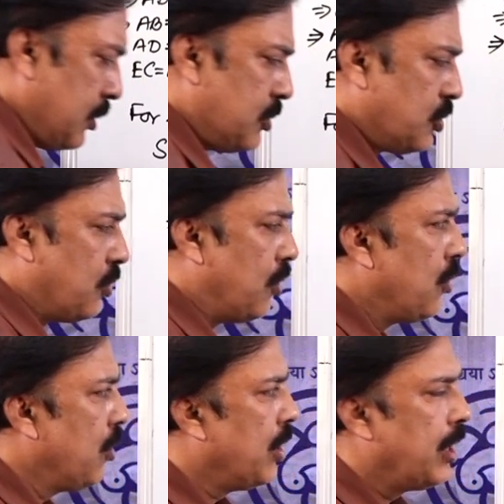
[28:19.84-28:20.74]

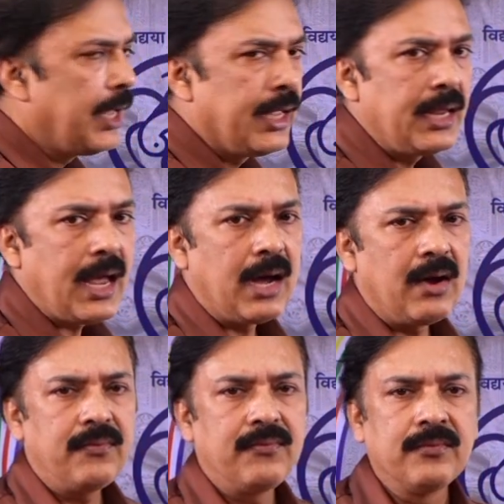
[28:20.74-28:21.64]
So area
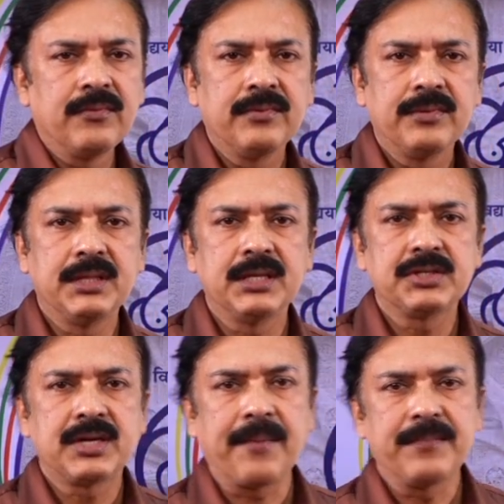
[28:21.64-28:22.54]
of this
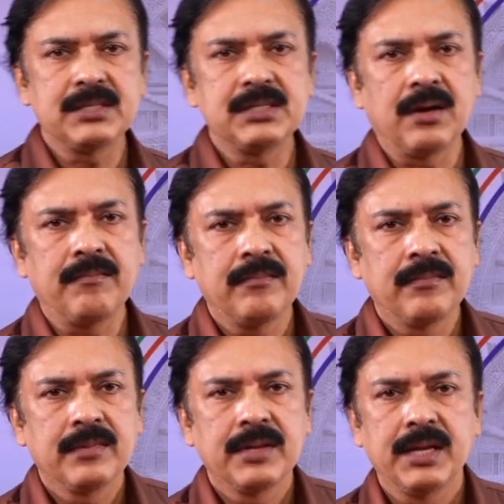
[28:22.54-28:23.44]
trapezium
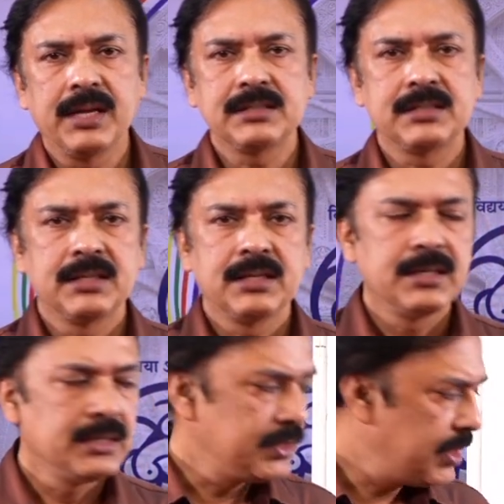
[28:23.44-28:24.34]
is
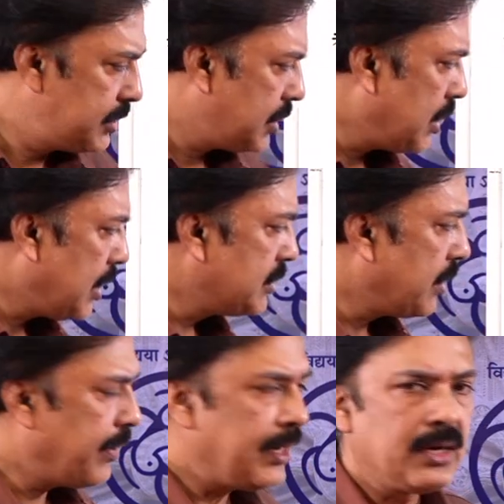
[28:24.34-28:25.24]

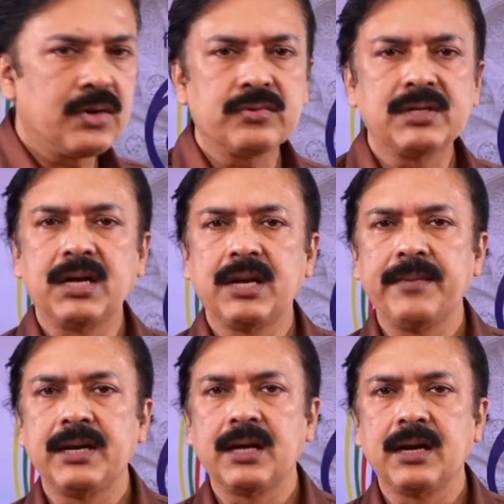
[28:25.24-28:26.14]
672
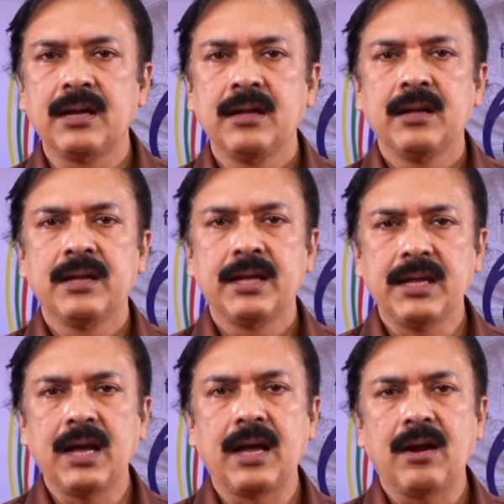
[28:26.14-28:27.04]
centimeter.
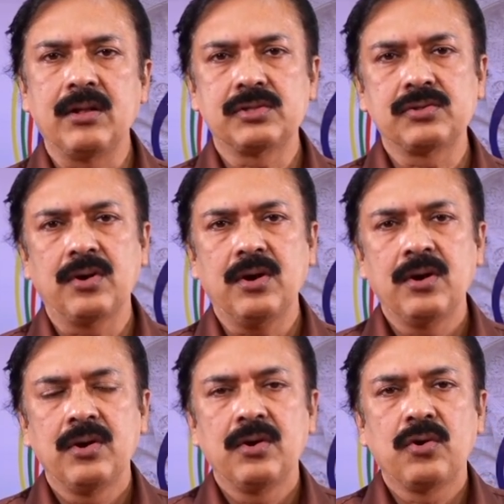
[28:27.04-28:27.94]
Here also,
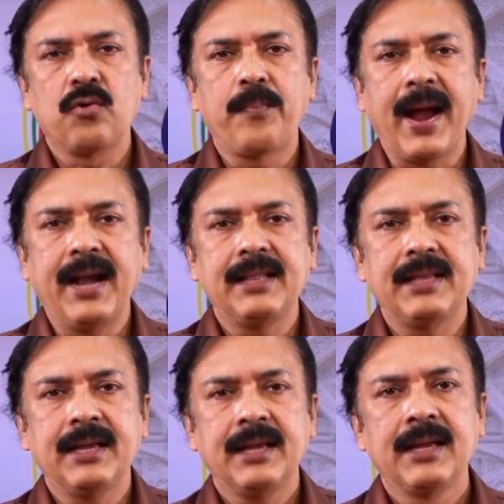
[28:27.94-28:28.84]
to find
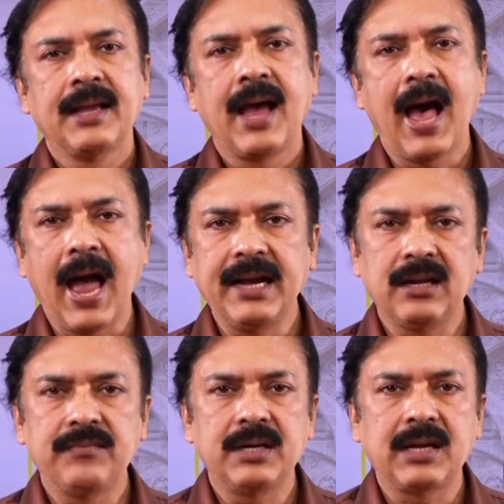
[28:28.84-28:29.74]
the height
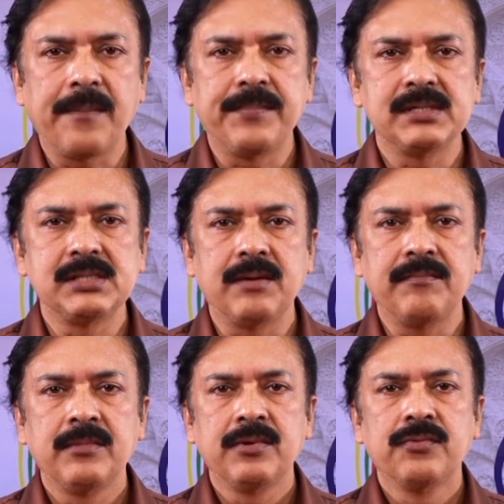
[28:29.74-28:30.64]
of the trapezium,
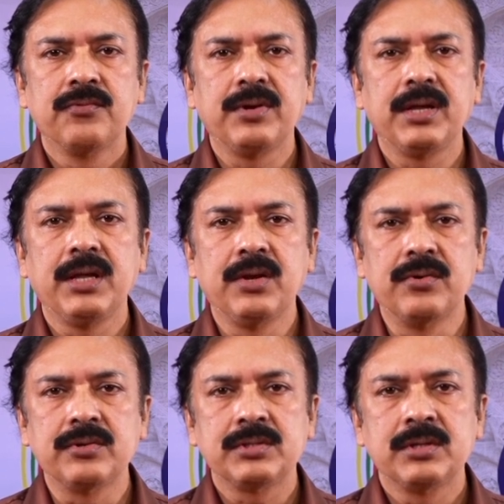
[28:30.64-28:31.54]
we
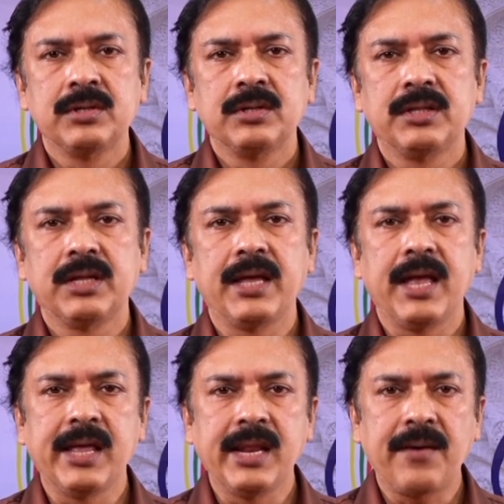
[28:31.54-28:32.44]
use the
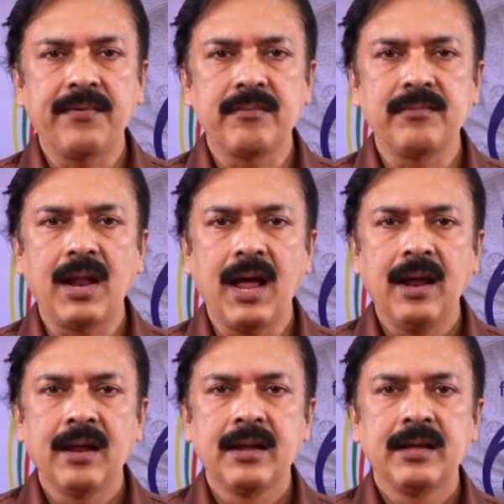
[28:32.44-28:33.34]
area formula
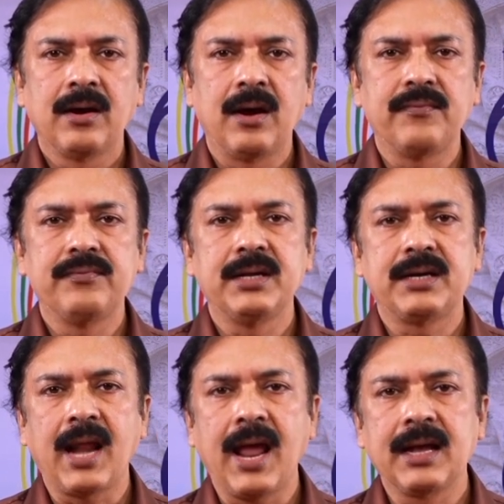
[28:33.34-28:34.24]
of the
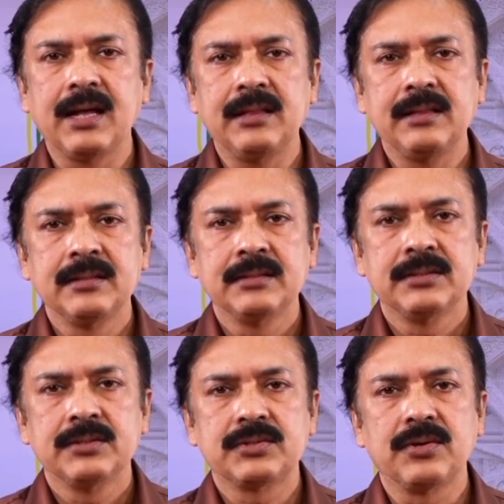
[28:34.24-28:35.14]
triangle.
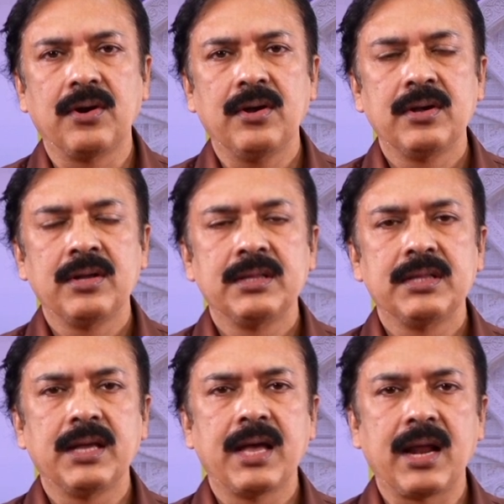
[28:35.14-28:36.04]
So
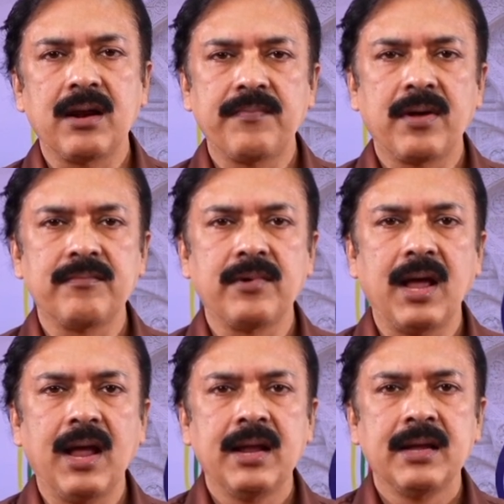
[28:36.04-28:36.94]
the Heron
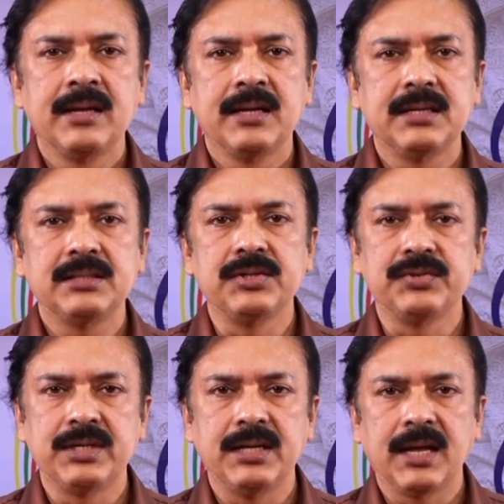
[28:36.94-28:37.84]
formula is
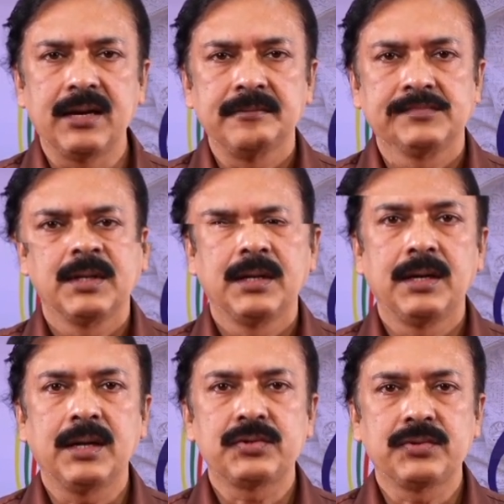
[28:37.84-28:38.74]
used here.
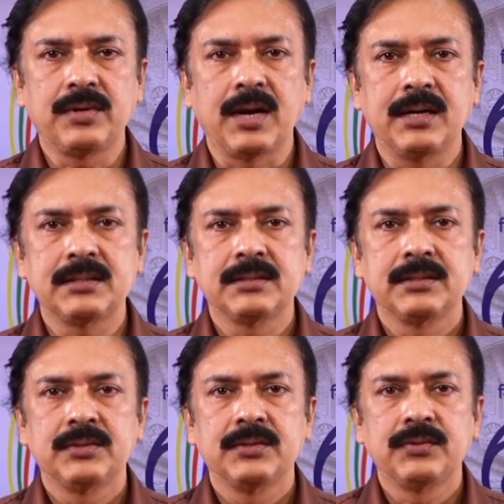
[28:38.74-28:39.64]
Dear students,
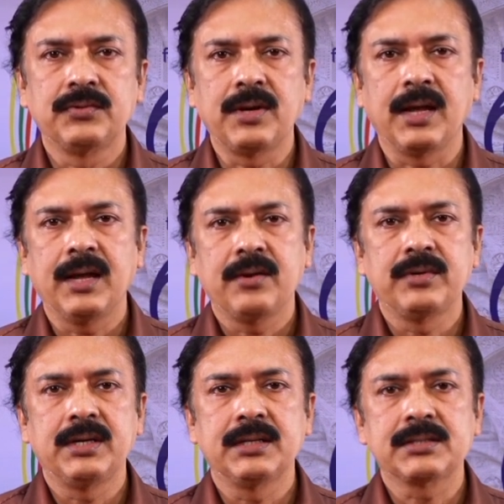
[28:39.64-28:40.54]
today
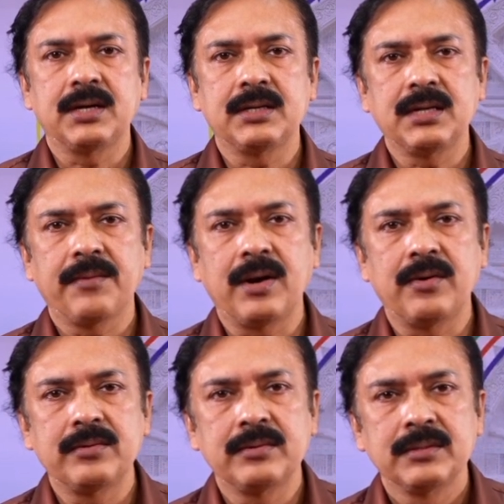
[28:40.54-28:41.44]
we discussed
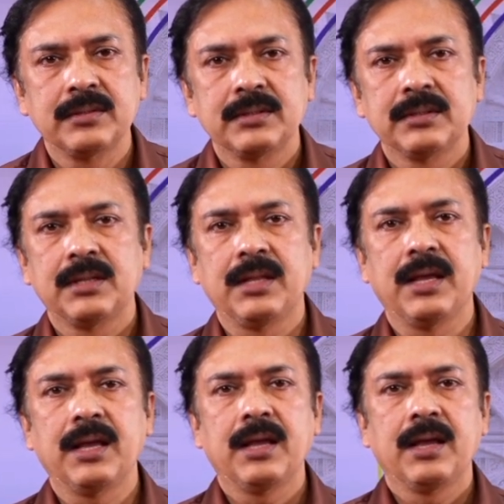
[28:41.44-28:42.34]
about
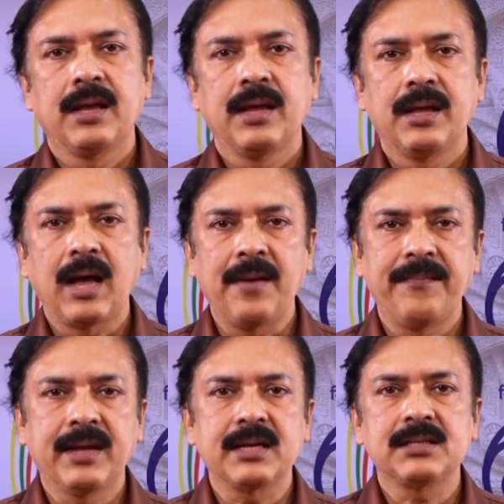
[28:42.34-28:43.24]
the
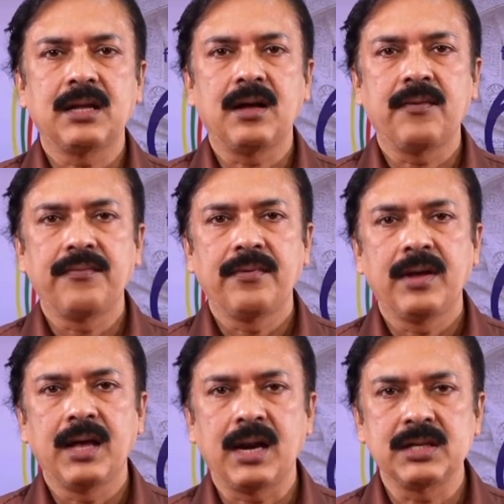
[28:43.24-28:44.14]
application of
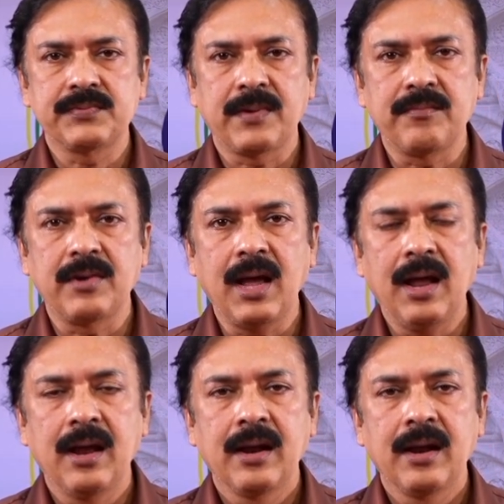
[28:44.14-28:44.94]
Heron's formula,